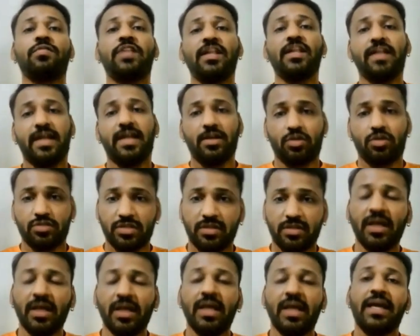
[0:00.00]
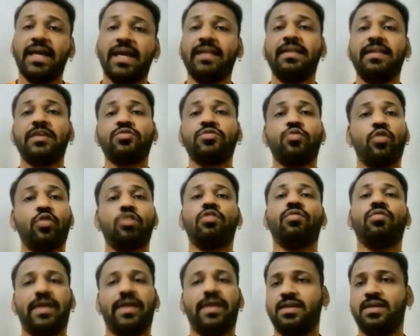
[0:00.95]
green hydrogen in next 4 to
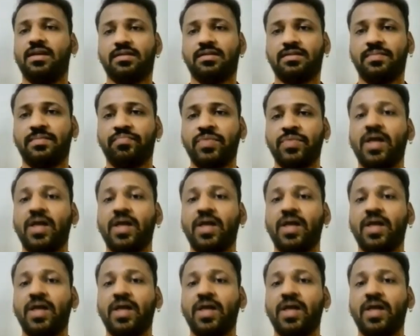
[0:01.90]
5 years.